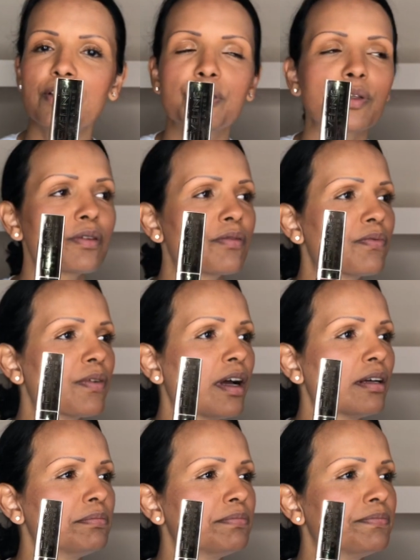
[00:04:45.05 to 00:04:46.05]
sort of
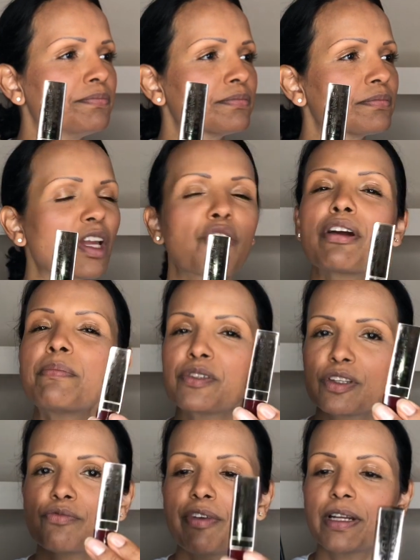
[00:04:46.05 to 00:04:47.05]

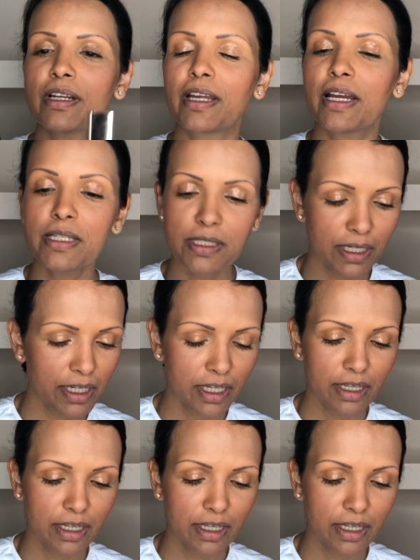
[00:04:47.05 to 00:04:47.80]
crimson red, I guess.